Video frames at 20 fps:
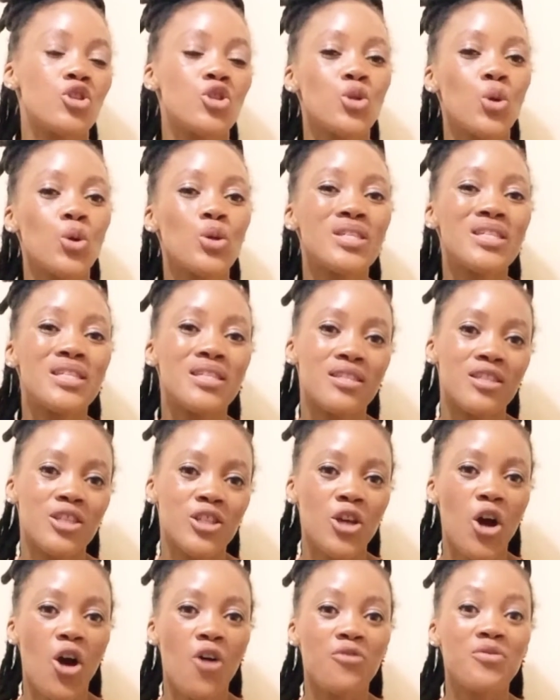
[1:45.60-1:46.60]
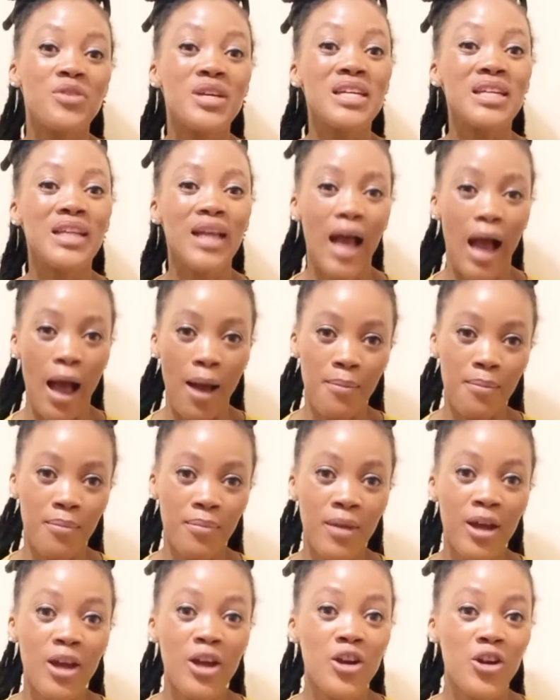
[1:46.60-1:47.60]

sources of income.